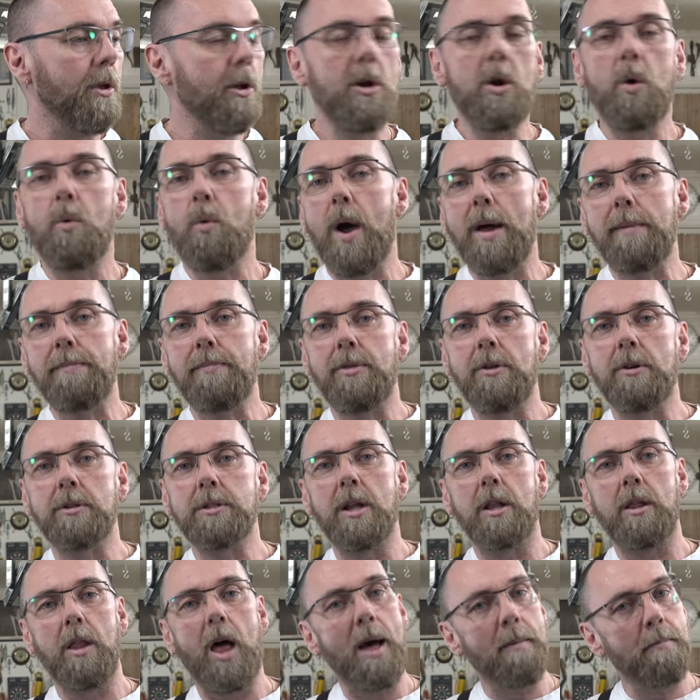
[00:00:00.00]
you know what?
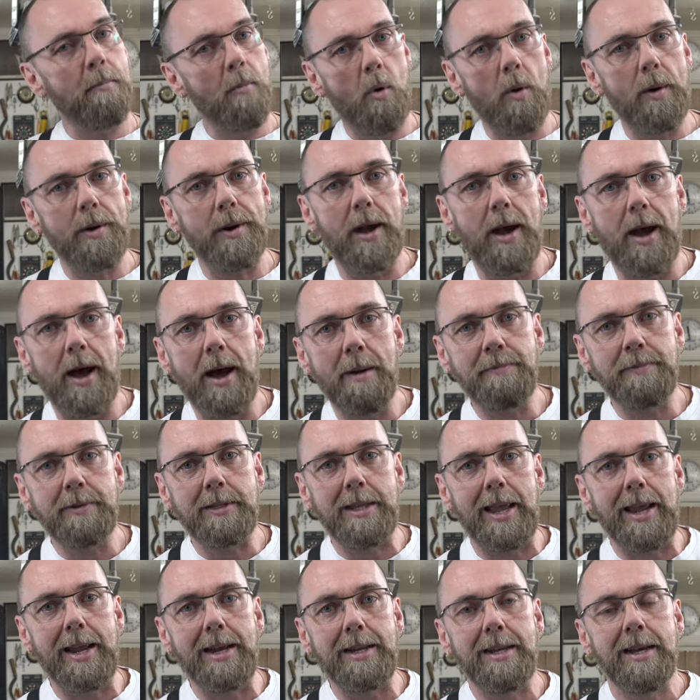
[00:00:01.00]
There's a lot more to
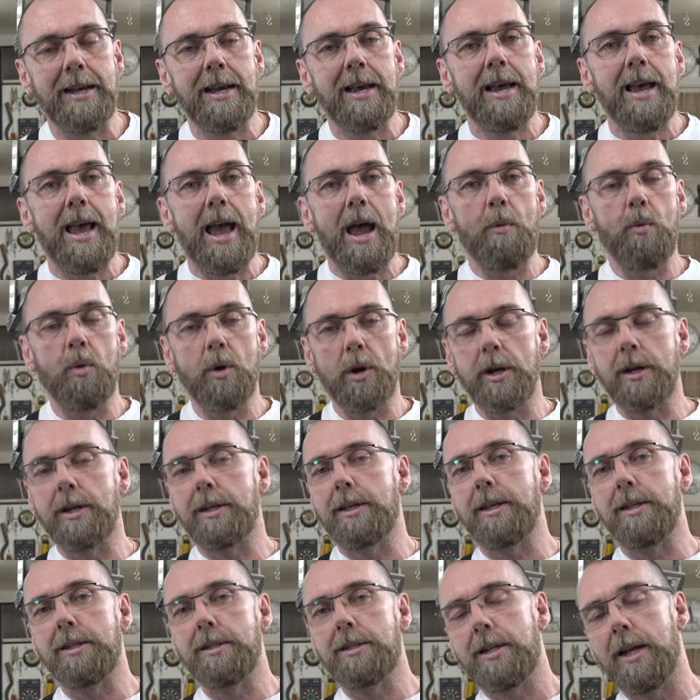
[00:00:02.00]
update, and we're going
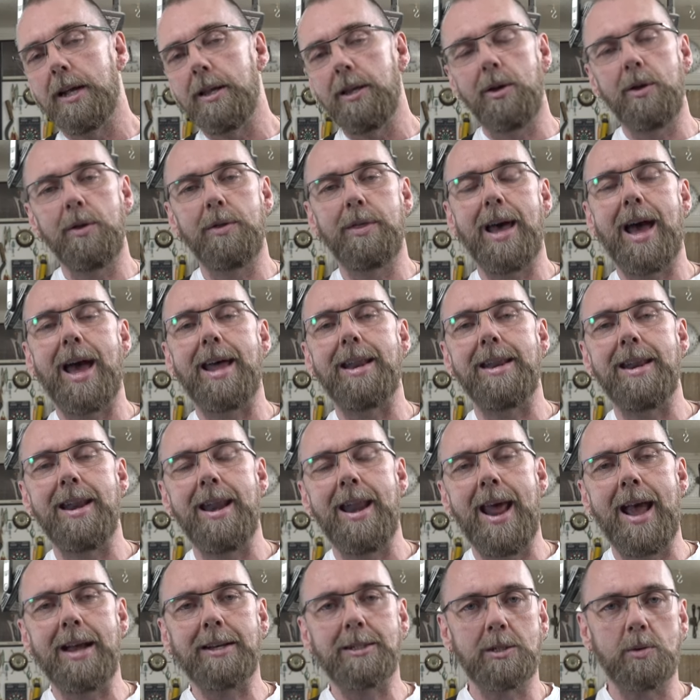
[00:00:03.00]
to continue that
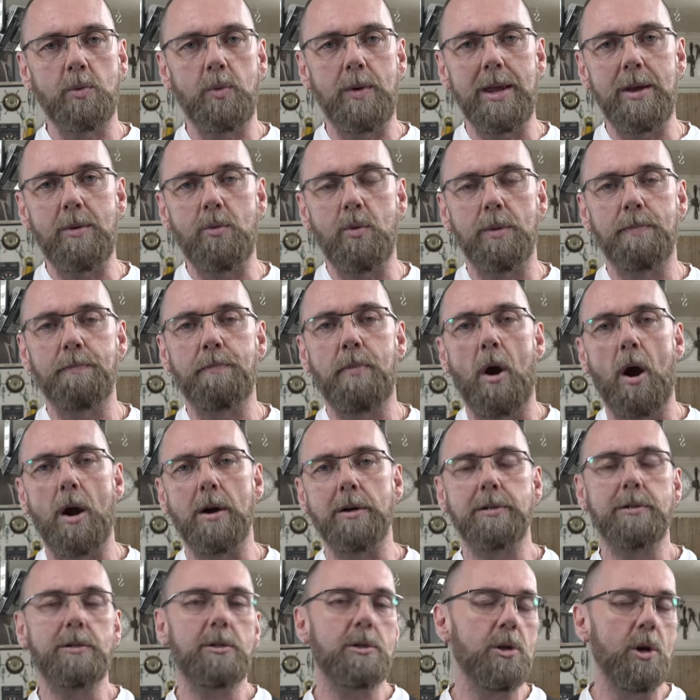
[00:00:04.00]
next week with
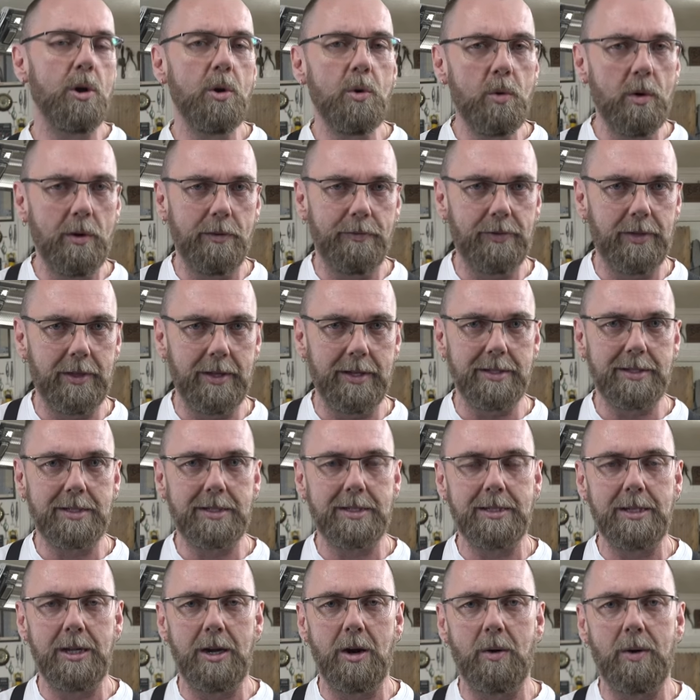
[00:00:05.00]
part two of this
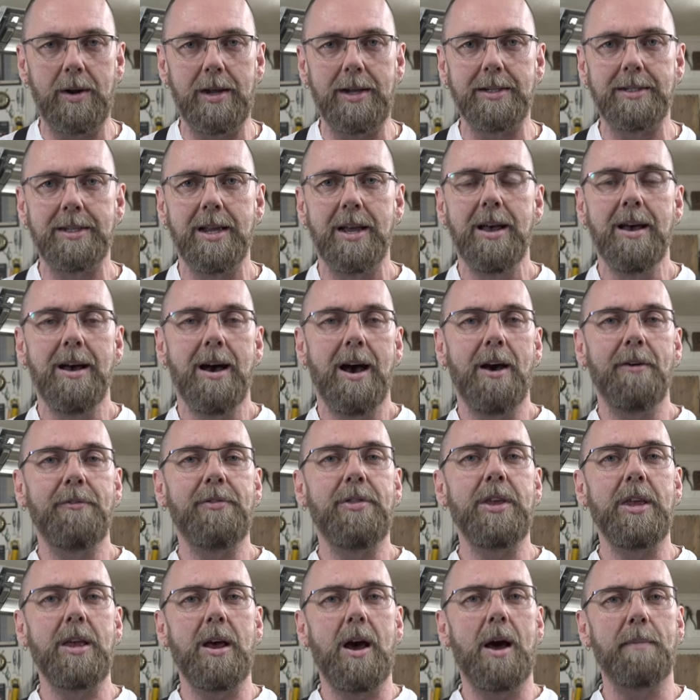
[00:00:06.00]
series
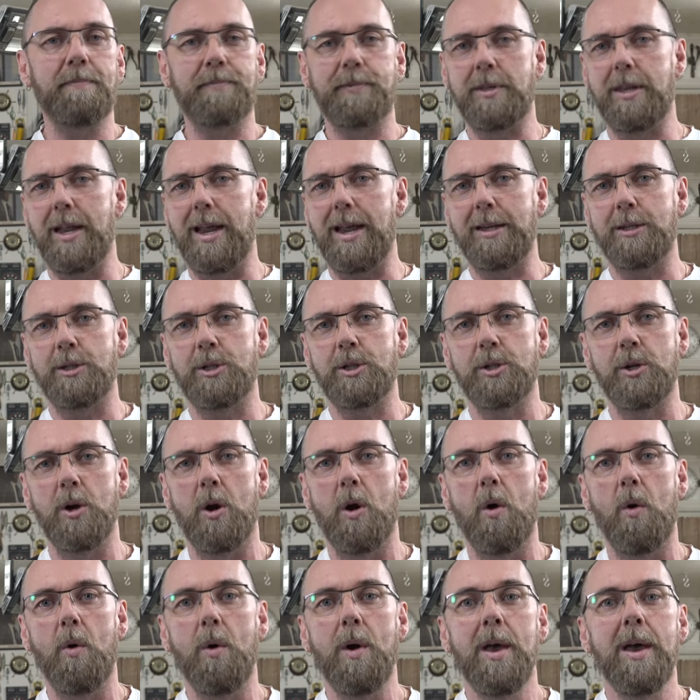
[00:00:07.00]
of the update
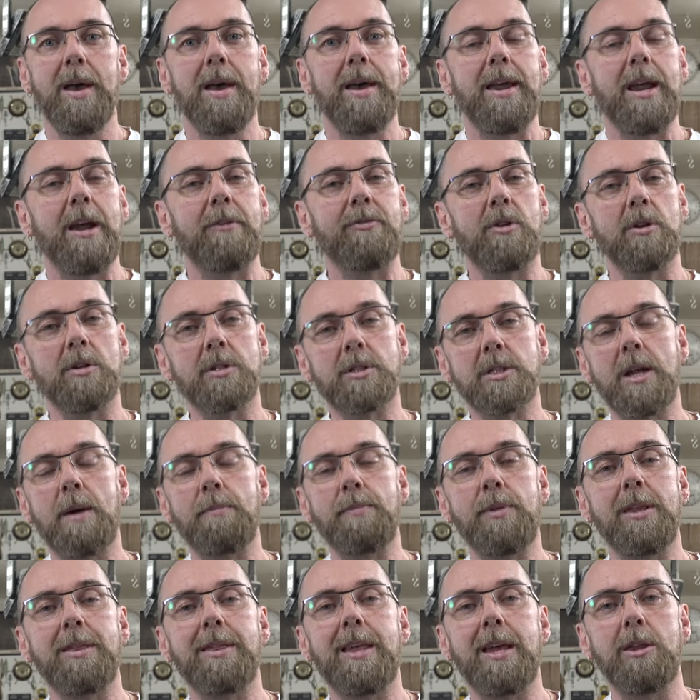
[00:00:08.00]
show. If there's
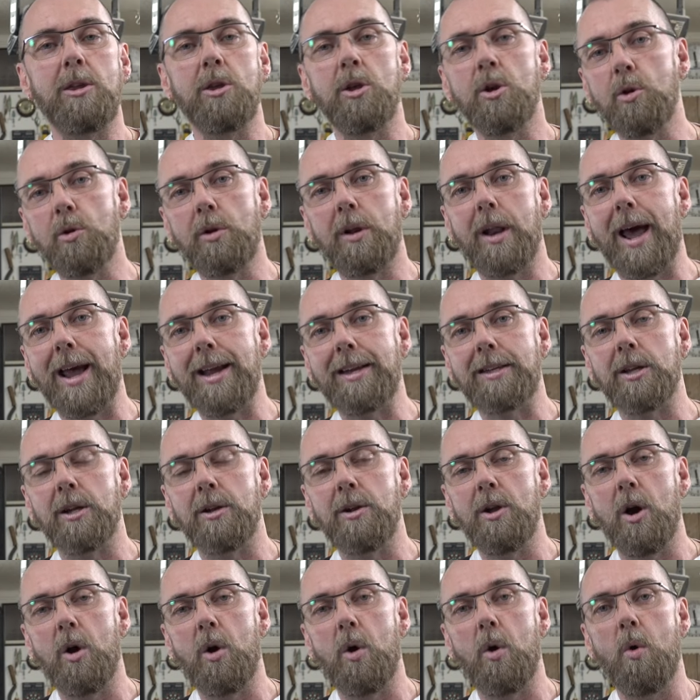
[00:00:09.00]
something that you'd like to
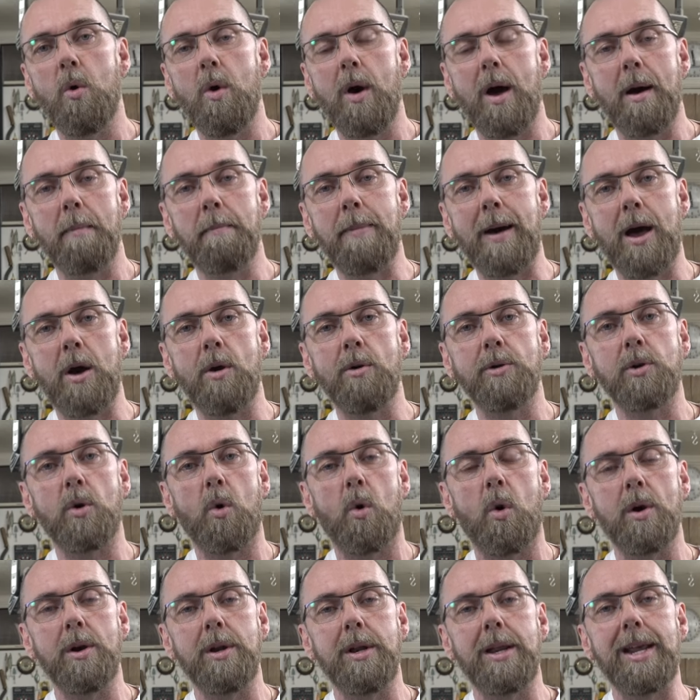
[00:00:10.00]
know about
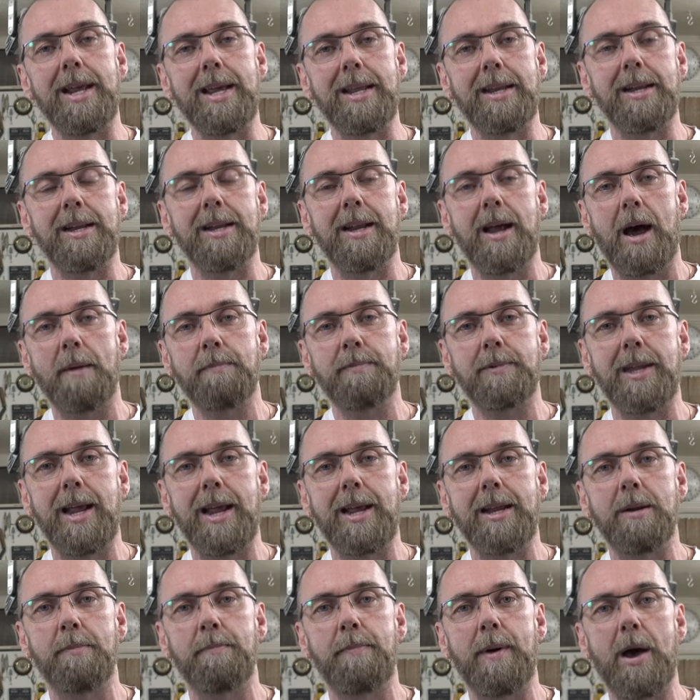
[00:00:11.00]
or need an
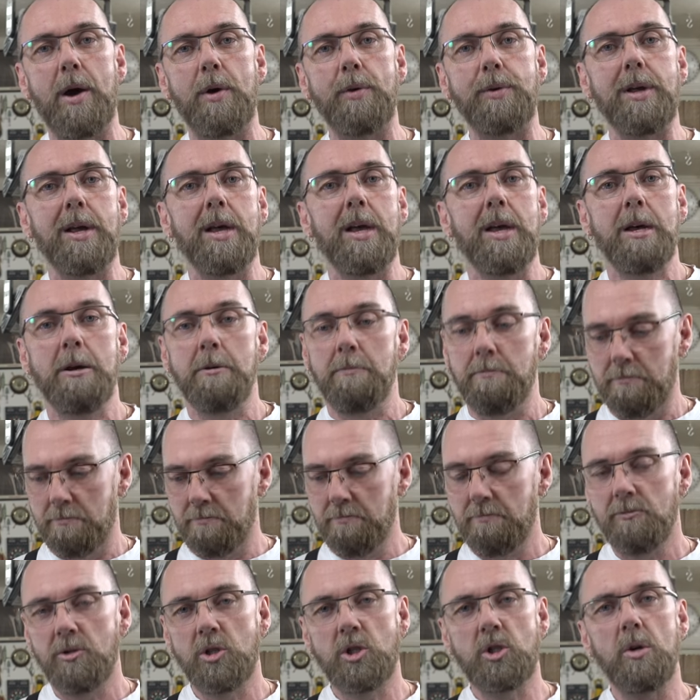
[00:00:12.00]
update about,
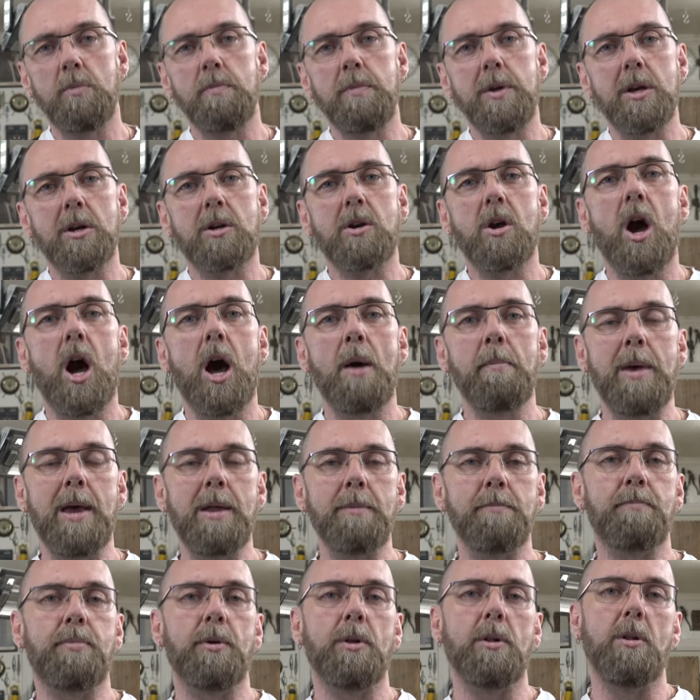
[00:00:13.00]
shoot me a
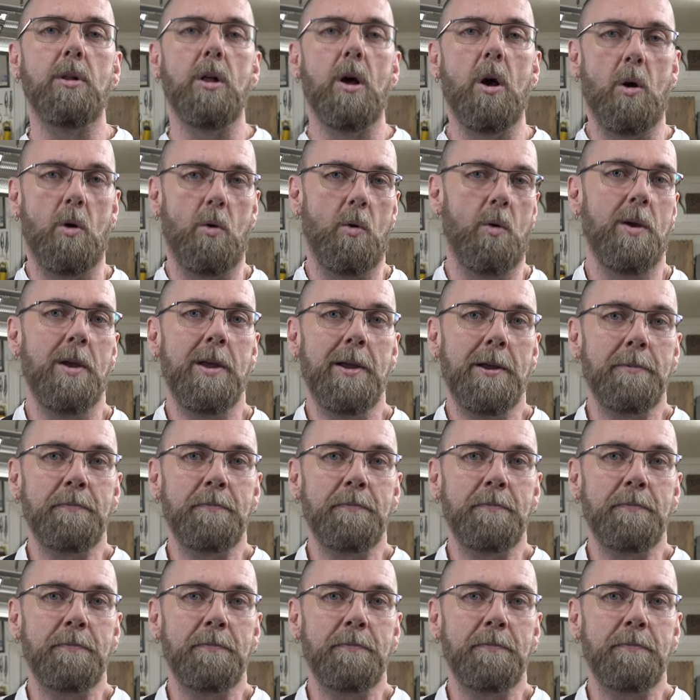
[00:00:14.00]
comment below.